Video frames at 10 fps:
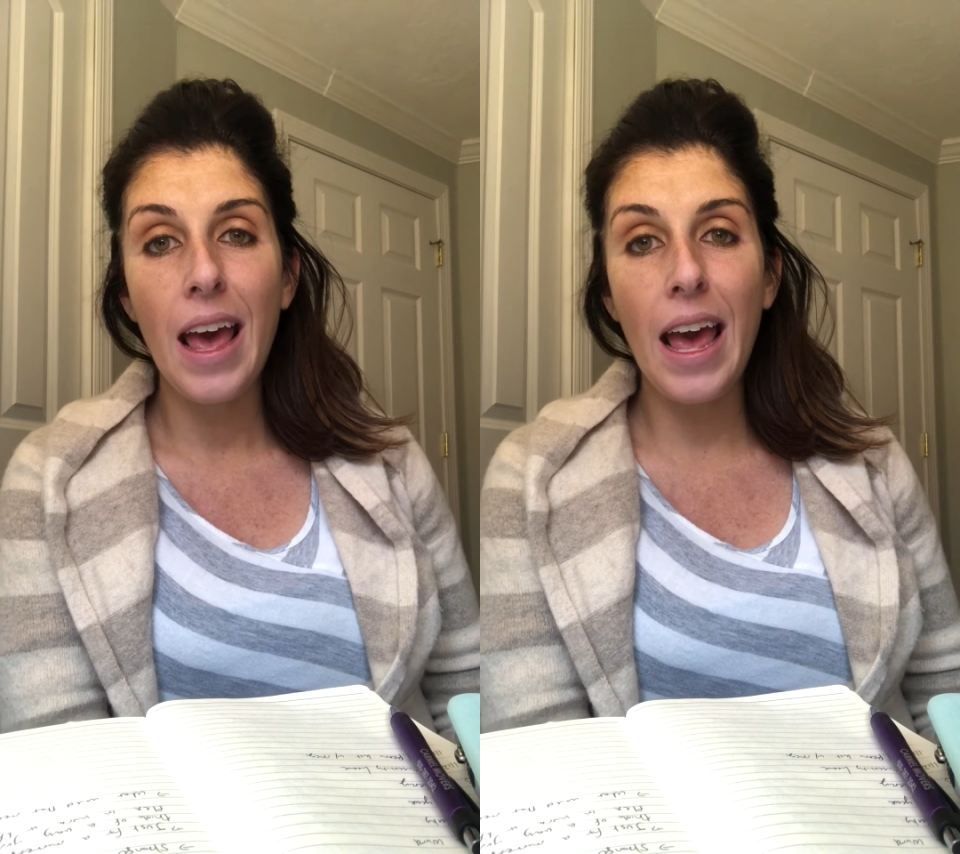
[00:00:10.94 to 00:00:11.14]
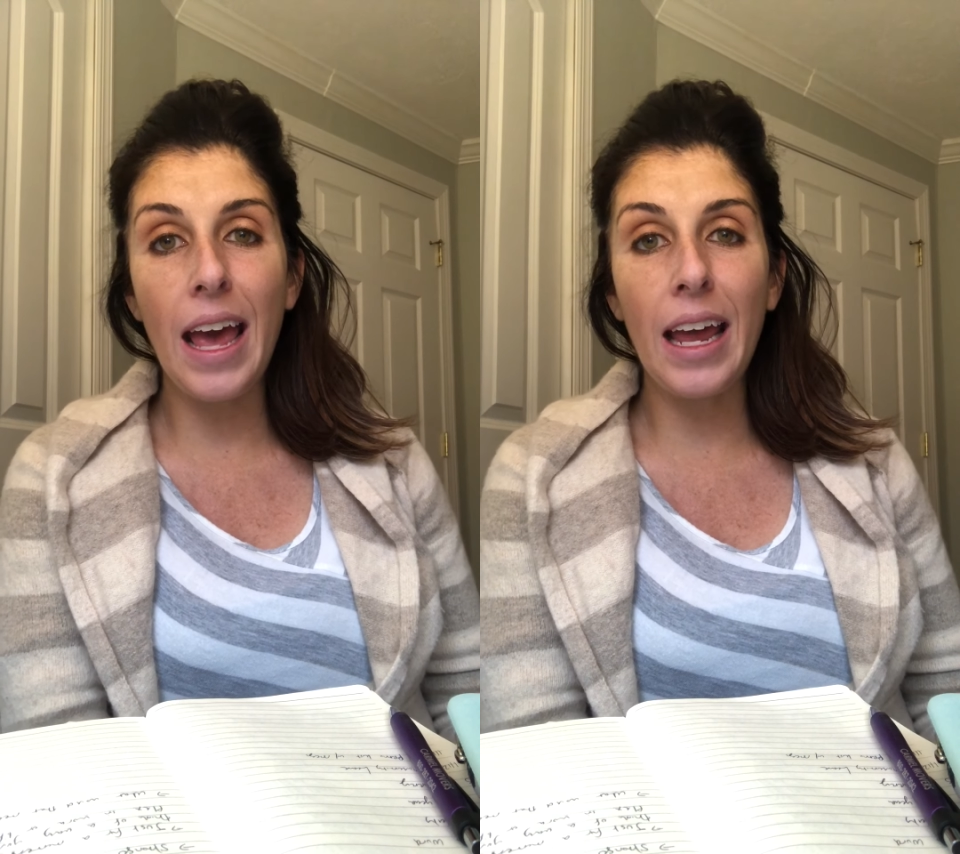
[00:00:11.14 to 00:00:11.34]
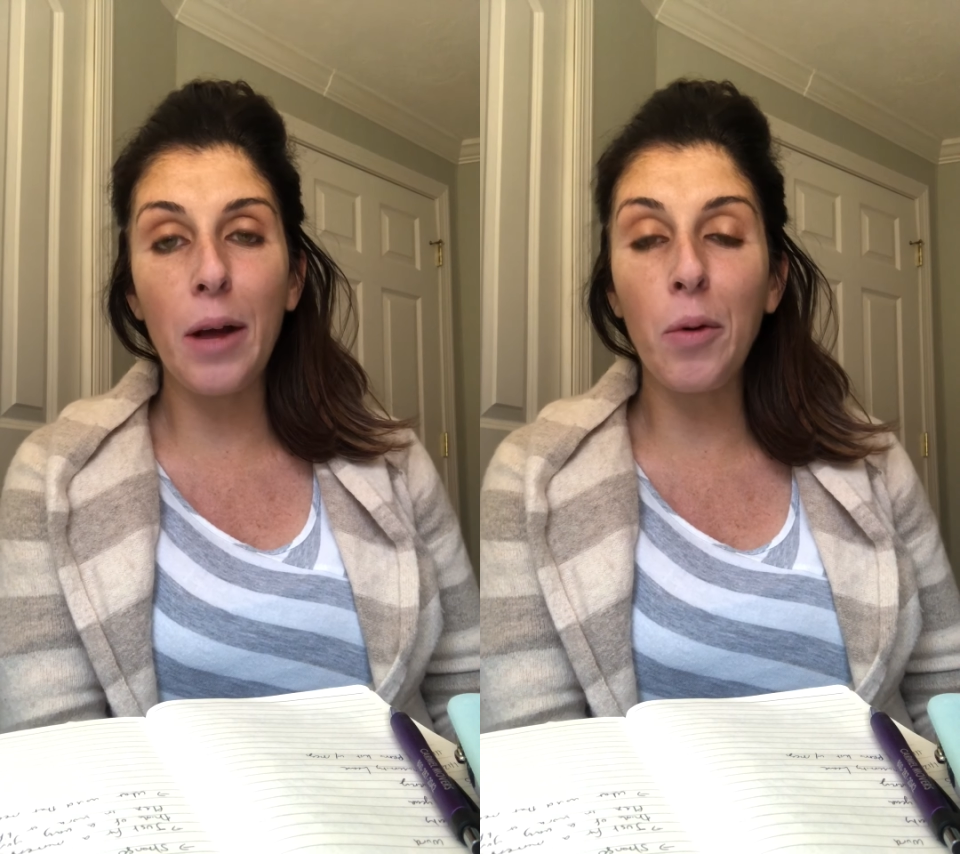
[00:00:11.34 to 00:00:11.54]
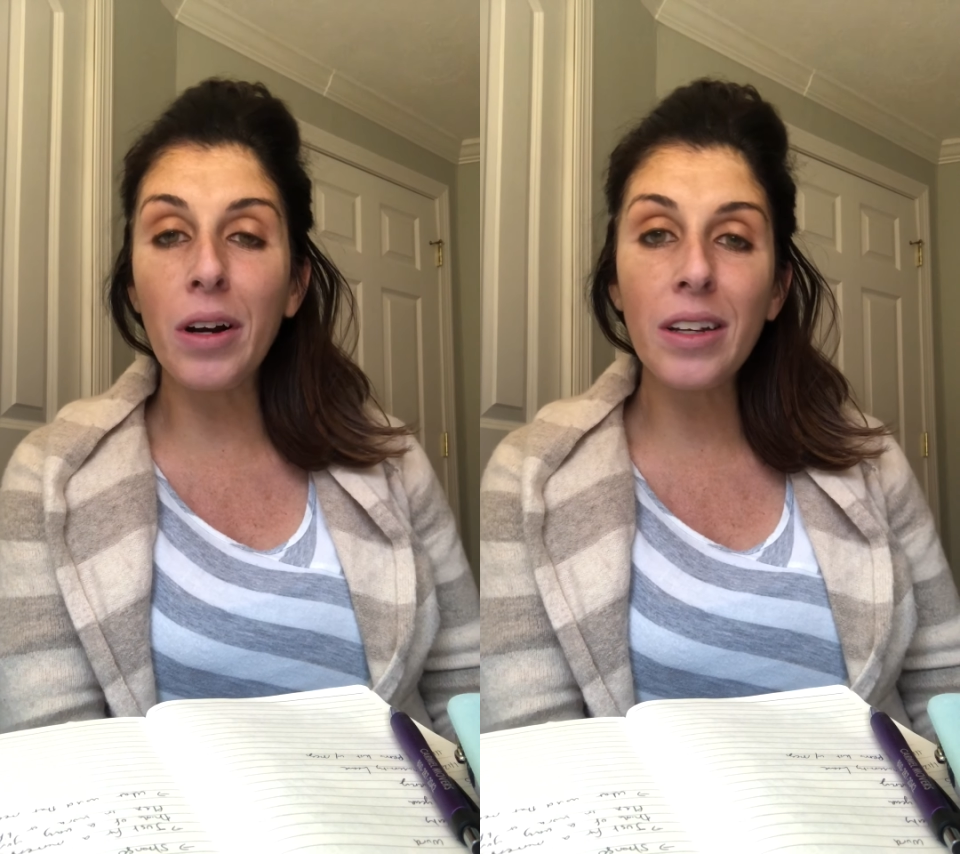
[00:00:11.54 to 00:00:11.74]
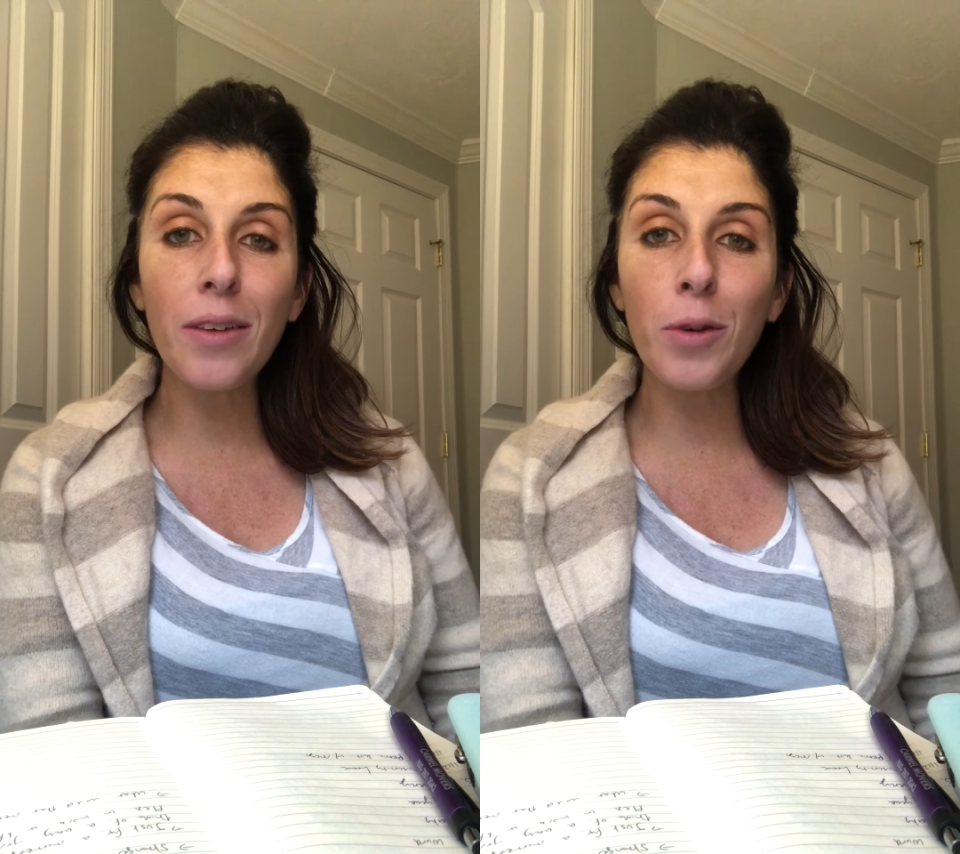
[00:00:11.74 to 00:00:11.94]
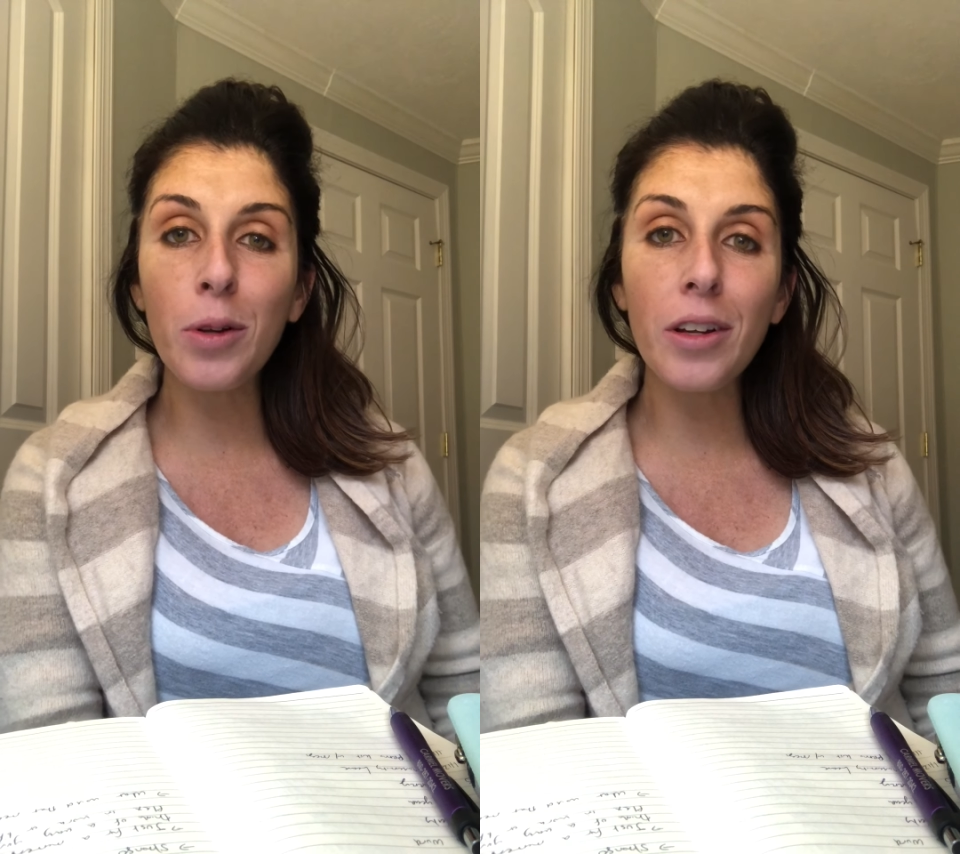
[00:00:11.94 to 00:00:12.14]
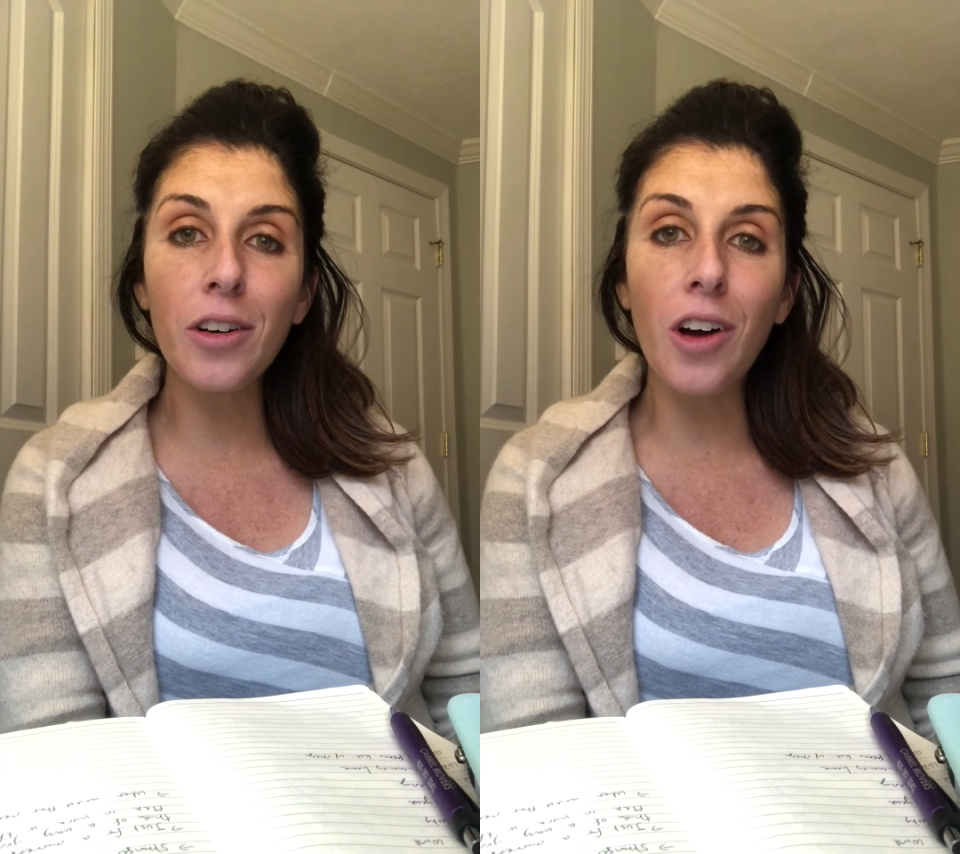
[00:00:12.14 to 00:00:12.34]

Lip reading: And I wanted to give you a little